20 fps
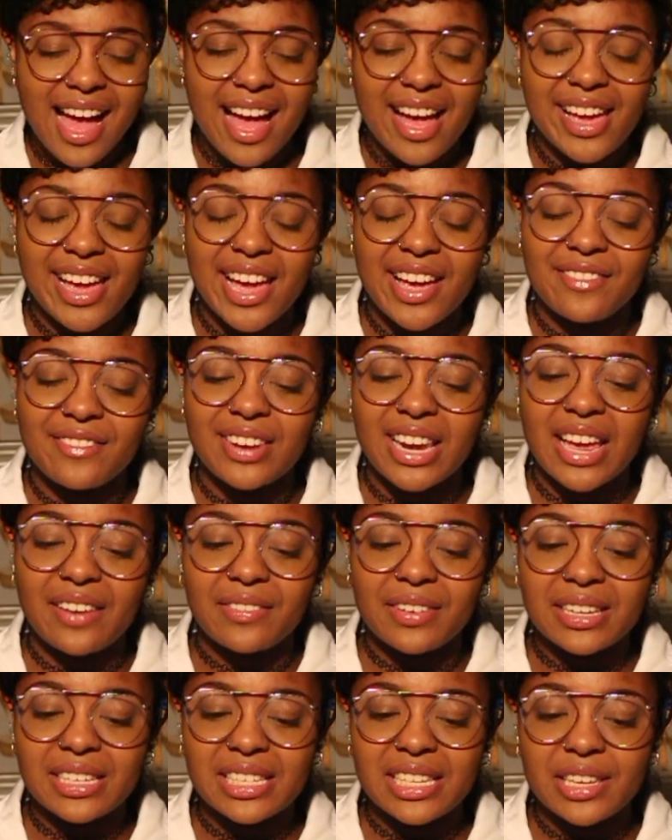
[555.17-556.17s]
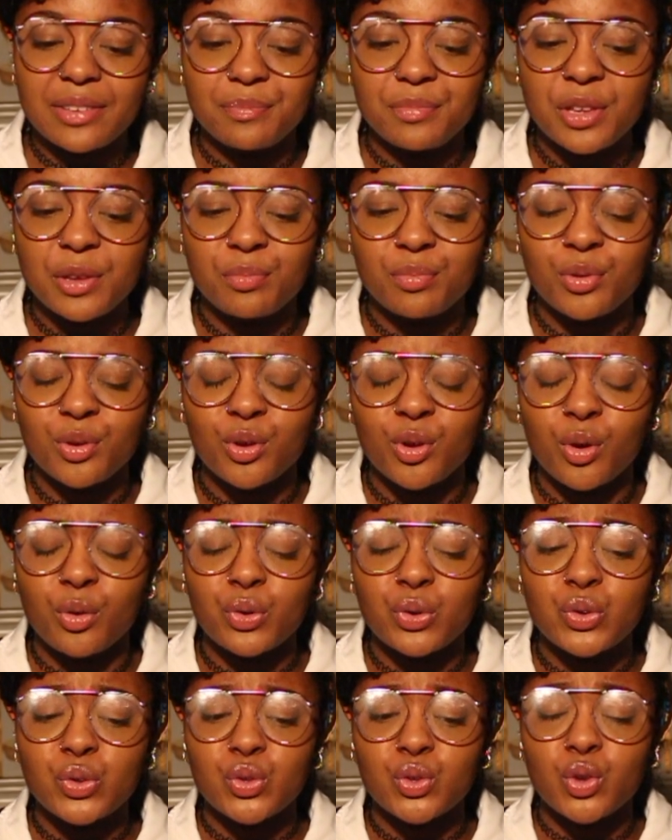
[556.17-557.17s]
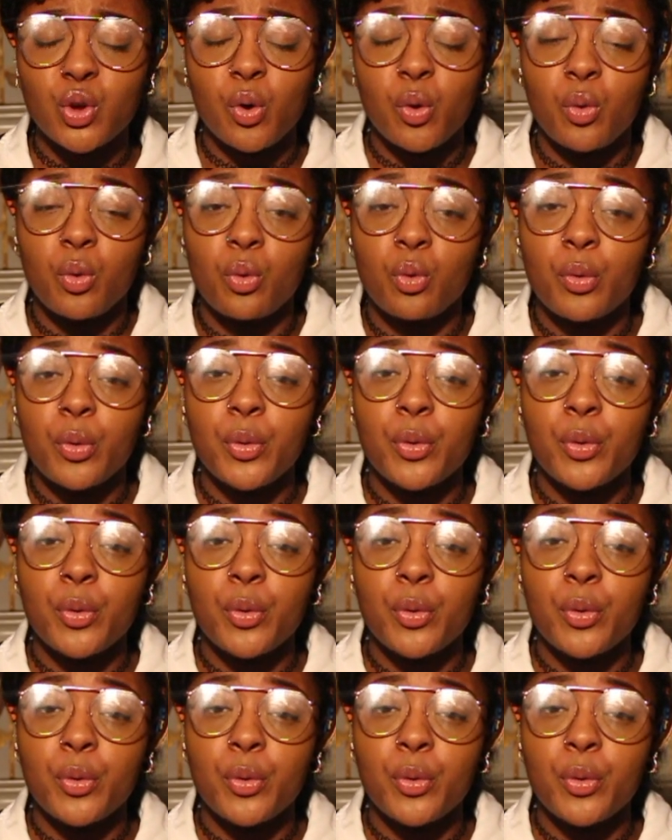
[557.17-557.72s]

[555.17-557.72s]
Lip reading: I have never seen people go so